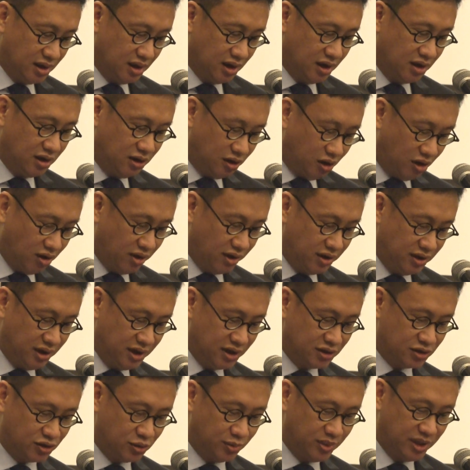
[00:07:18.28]
a lot
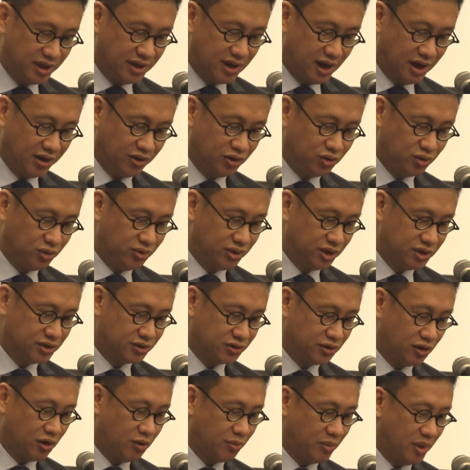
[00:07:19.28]
needs to be done to
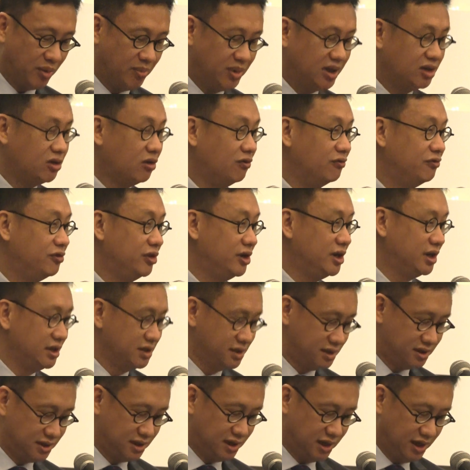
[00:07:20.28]
restore public
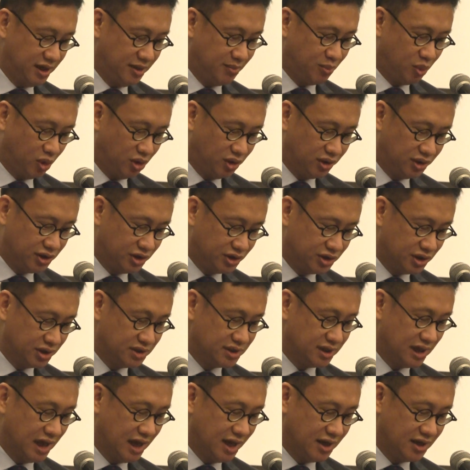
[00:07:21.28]
confidence in
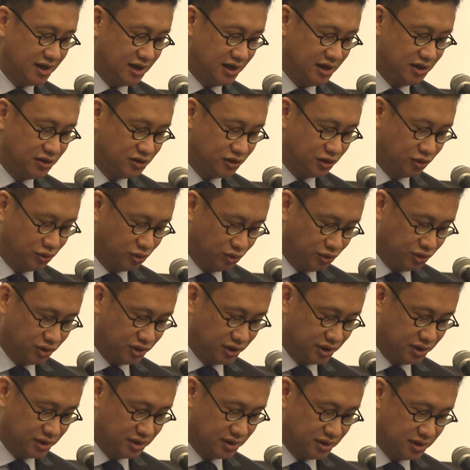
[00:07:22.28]
politicians and in
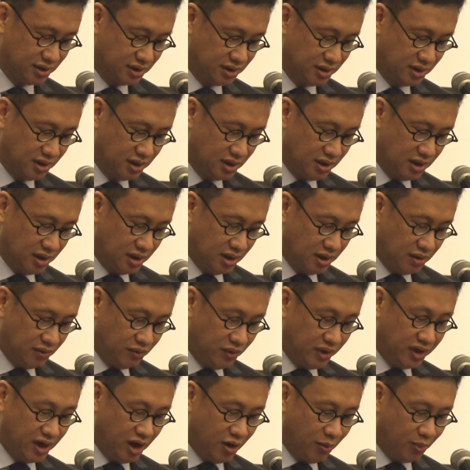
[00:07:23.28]
institutions.
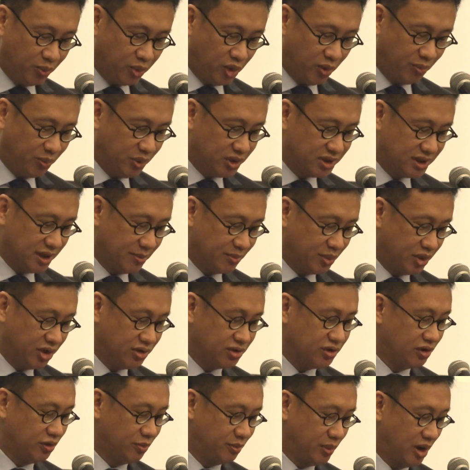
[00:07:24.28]
Without proper
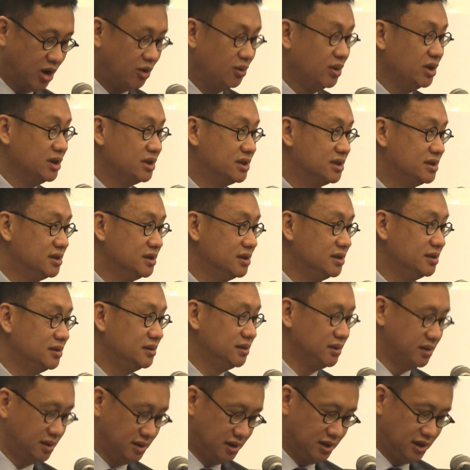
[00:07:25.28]
separation of powers,
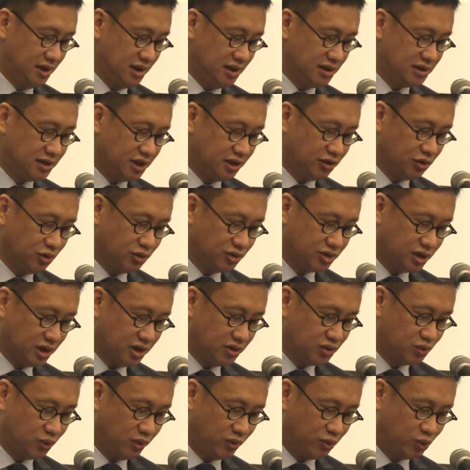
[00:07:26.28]

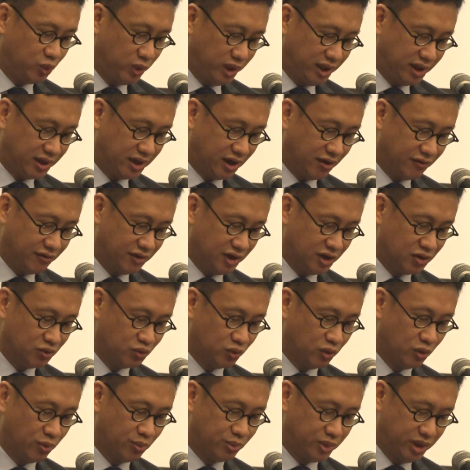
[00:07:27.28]
institutions with weak
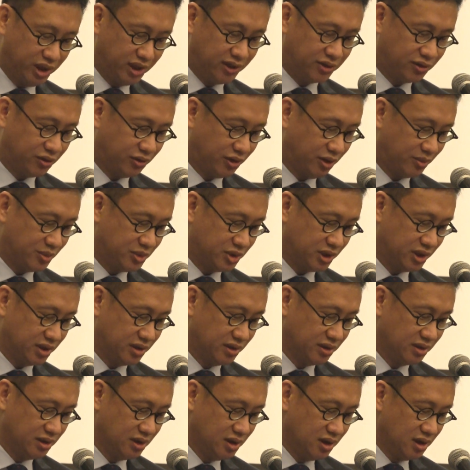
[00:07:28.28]
governance will breed
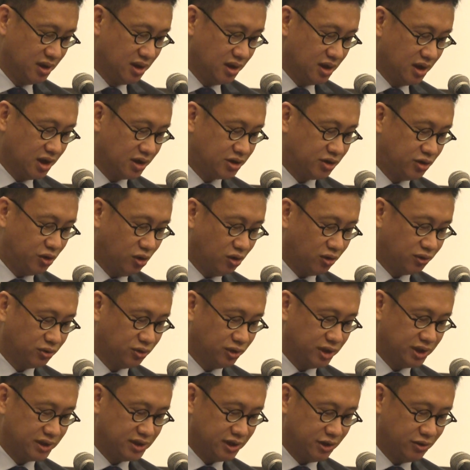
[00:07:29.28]
corruption. The cure
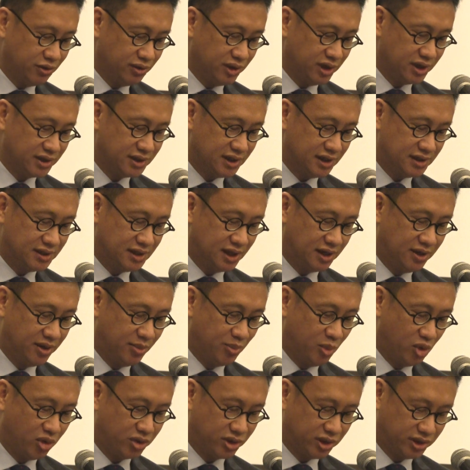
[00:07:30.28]
to this illness is the
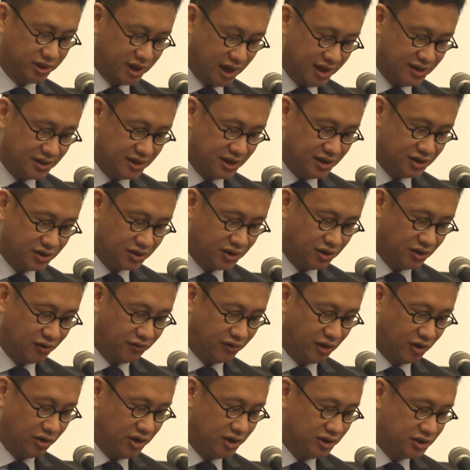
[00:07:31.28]
democratization
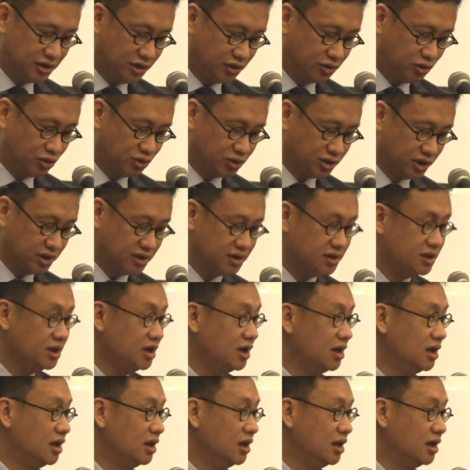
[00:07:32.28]
of our institutions,